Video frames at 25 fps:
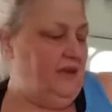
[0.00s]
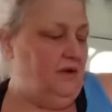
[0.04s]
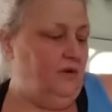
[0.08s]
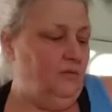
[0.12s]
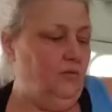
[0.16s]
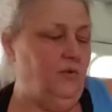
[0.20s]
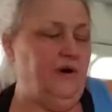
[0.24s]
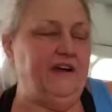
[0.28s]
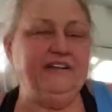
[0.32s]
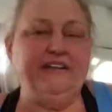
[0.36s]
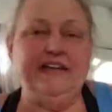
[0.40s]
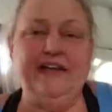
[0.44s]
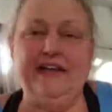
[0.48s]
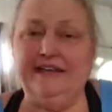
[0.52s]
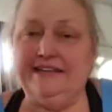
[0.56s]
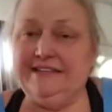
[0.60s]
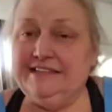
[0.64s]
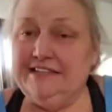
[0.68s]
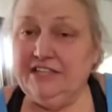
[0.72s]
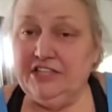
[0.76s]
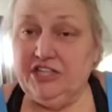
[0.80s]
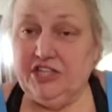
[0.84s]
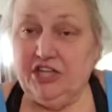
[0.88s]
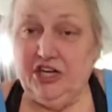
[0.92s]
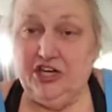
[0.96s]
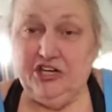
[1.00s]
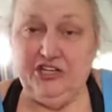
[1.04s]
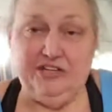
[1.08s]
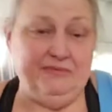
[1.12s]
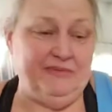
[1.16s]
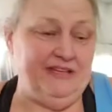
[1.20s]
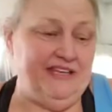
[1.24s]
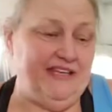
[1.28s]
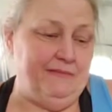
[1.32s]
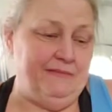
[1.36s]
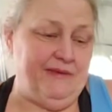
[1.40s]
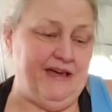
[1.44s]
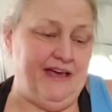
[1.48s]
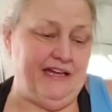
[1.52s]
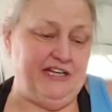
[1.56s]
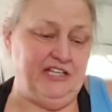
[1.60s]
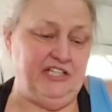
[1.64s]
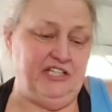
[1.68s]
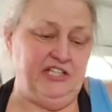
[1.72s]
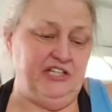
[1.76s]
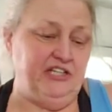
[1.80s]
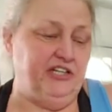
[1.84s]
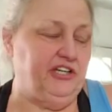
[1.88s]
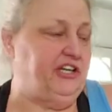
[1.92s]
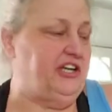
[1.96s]
One day it did occur to me about a
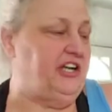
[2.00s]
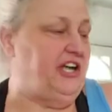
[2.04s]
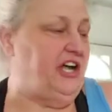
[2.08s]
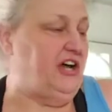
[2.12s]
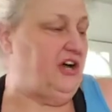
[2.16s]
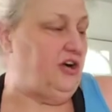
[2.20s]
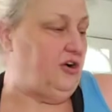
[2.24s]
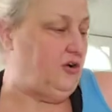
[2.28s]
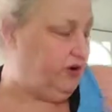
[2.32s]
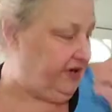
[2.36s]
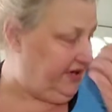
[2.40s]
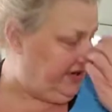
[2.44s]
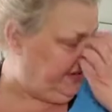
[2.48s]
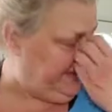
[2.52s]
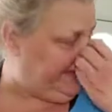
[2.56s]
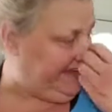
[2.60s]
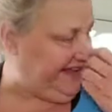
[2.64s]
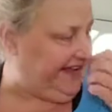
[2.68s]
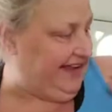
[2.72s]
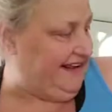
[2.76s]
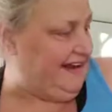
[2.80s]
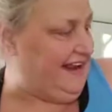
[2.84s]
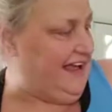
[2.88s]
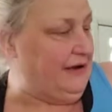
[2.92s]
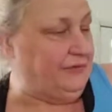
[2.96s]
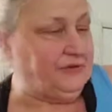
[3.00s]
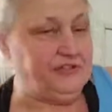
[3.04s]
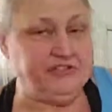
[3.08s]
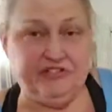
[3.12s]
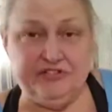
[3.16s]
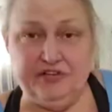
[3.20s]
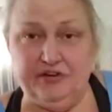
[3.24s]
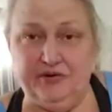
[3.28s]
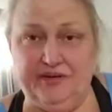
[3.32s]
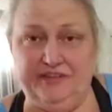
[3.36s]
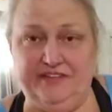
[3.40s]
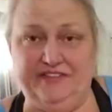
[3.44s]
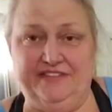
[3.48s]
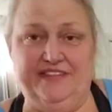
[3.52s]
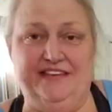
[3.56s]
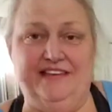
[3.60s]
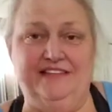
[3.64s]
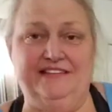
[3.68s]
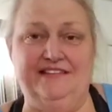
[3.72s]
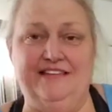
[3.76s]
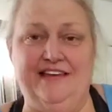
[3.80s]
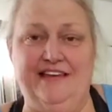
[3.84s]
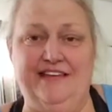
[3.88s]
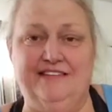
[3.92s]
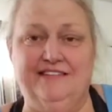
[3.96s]
year ago that I was throwing
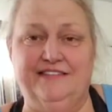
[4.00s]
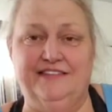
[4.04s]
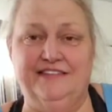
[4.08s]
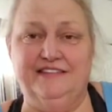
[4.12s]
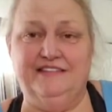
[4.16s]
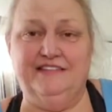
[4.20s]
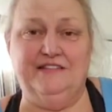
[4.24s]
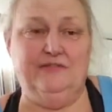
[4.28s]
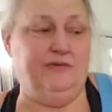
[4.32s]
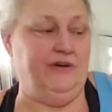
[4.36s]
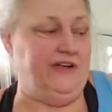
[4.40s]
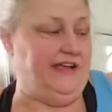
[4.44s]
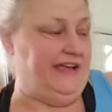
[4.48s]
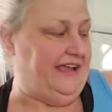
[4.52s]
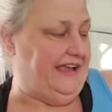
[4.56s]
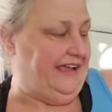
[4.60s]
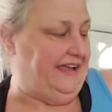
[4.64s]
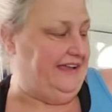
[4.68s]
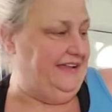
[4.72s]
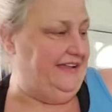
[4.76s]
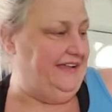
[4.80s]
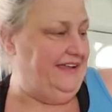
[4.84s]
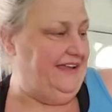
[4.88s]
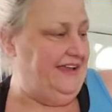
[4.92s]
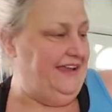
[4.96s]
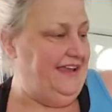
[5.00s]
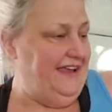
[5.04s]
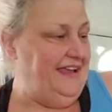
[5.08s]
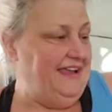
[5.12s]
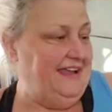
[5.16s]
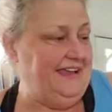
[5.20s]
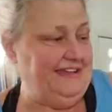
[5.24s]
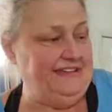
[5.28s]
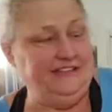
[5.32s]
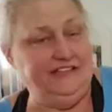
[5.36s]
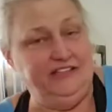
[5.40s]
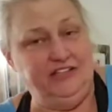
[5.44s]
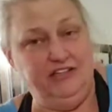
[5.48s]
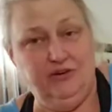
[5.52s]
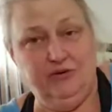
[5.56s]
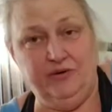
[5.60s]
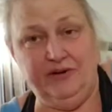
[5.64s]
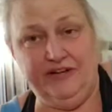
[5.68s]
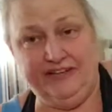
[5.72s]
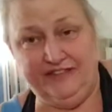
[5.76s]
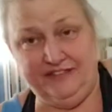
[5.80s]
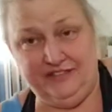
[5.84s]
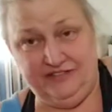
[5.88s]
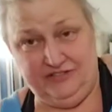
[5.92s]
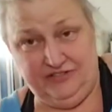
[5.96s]
things like this away and then
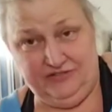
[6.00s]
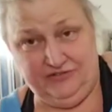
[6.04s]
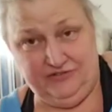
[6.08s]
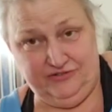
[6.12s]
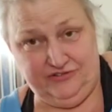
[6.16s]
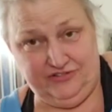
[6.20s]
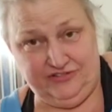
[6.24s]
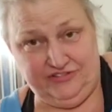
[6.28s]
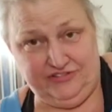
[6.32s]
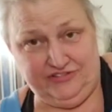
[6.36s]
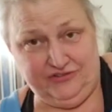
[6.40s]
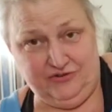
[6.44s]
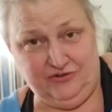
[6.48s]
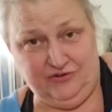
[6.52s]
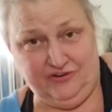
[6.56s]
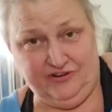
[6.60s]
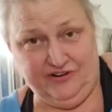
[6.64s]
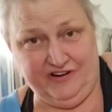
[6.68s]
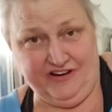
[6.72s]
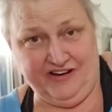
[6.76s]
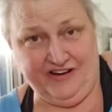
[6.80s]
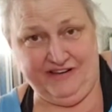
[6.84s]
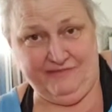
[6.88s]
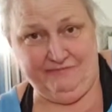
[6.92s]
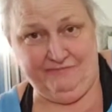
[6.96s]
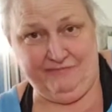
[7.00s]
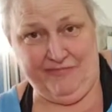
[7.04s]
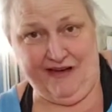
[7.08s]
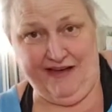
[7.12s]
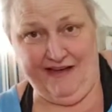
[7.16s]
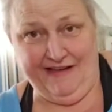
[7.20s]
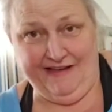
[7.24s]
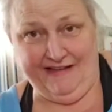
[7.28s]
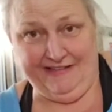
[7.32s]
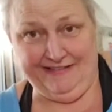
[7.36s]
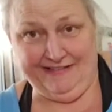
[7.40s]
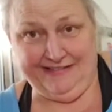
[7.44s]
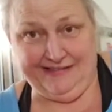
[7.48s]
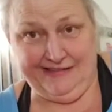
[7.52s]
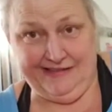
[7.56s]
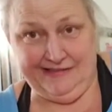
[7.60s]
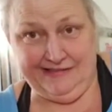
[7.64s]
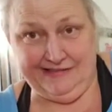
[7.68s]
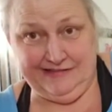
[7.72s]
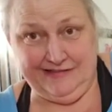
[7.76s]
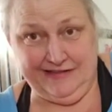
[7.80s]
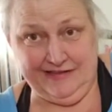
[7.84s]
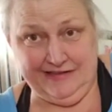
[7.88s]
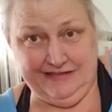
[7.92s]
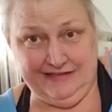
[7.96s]
going to the store and buying
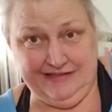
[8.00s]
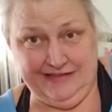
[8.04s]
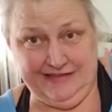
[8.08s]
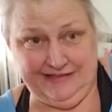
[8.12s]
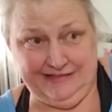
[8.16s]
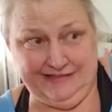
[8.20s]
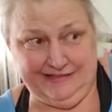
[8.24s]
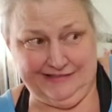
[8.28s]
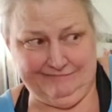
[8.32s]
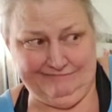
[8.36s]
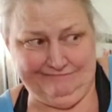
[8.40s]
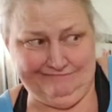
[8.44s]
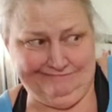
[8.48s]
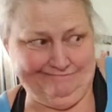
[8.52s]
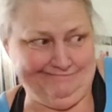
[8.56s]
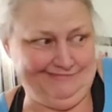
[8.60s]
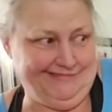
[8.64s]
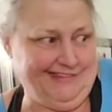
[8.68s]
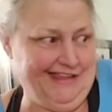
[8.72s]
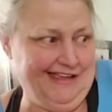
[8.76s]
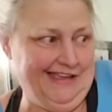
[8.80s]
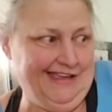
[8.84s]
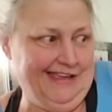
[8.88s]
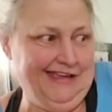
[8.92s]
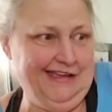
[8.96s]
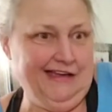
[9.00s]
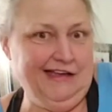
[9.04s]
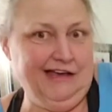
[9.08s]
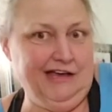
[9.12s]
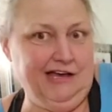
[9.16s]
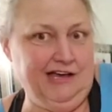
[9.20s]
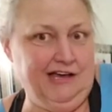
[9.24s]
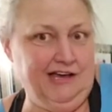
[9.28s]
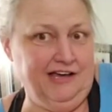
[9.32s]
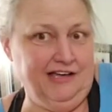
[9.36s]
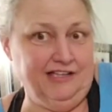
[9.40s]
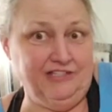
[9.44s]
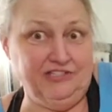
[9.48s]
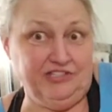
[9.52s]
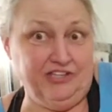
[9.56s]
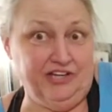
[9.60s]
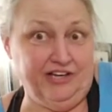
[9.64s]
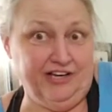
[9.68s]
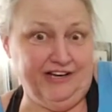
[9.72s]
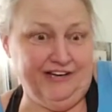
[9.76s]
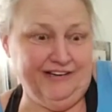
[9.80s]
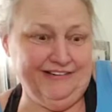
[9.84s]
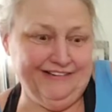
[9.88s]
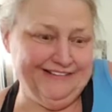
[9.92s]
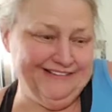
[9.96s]
things like this.
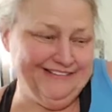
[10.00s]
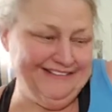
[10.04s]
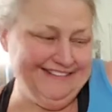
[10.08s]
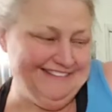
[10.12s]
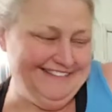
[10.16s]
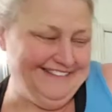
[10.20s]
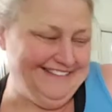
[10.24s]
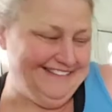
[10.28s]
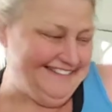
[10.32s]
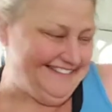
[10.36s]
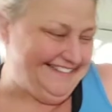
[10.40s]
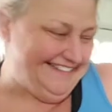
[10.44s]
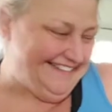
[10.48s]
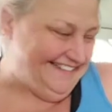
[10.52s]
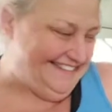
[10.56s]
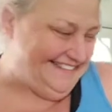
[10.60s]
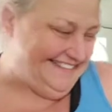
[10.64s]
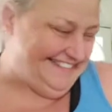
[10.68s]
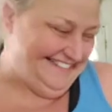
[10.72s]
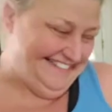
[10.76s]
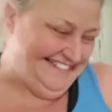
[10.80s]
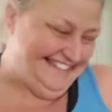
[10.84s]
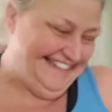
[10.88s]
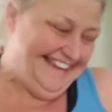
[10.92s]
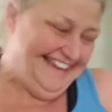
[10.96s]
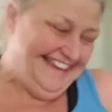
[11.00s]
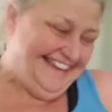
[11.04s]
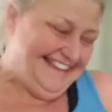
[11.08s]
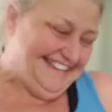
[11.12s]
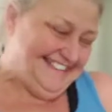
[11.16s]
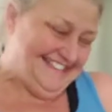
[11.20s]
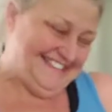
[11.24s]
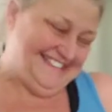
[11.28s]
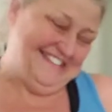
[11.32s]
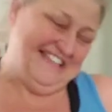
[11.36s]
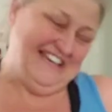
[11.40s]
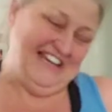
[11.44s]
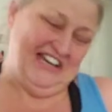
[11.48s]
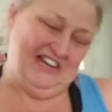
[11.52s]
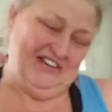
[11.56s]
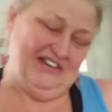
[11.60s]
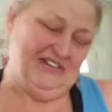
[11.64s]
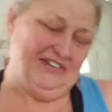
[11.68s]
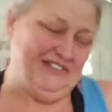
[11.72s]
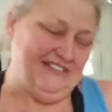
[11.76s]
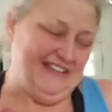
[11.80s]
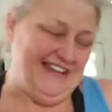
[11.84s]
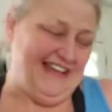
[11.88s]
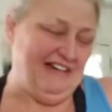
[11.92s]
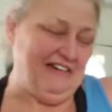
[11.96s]
Duh.
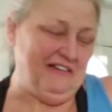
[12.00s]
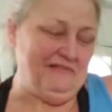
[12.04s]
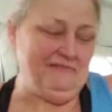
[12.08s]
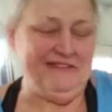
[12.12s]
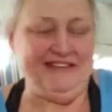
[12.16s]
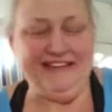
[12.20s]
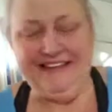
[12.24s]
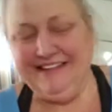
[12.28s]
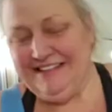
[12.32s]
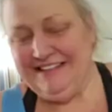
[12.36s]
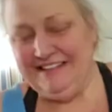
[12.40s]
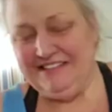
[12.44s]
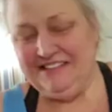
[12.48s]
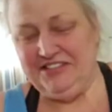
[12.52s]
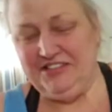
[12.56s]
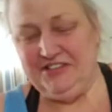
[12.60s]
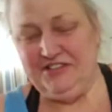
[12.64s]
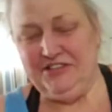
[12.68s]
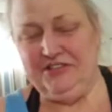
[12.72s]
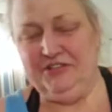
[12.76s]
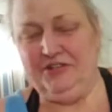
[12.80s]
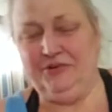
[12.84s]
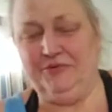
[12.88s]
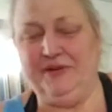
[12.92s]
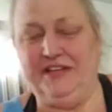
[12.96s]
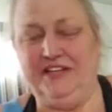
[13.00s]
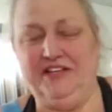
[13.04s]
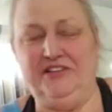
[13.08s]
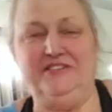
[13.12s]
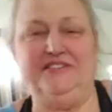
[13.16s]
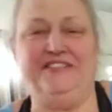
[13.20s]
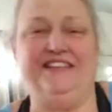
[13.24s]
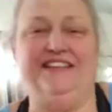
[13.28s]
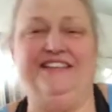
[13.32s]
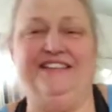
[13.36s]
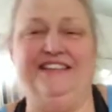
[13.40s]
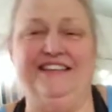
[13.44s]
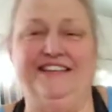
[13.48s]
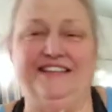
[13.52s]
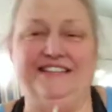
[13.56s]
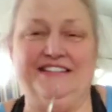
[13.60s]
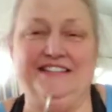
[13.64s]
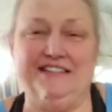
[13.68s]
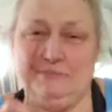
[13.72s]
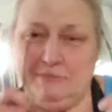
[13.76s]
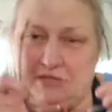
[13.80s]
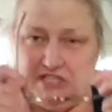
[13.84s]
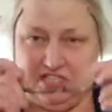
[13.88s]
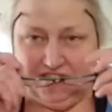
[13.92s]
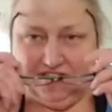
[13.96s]
So now I'm big into reusing things
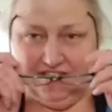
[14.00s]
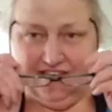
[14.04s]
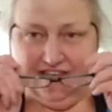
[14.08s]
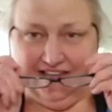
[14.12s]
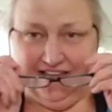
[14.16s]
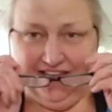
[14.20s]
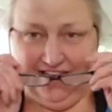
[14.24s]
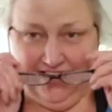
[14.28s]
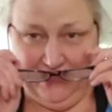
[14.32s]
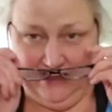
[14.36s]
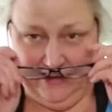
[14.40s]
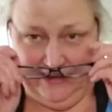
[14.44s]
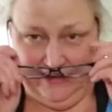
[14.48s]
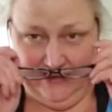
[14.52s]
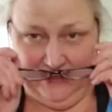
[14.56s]
as much as I can,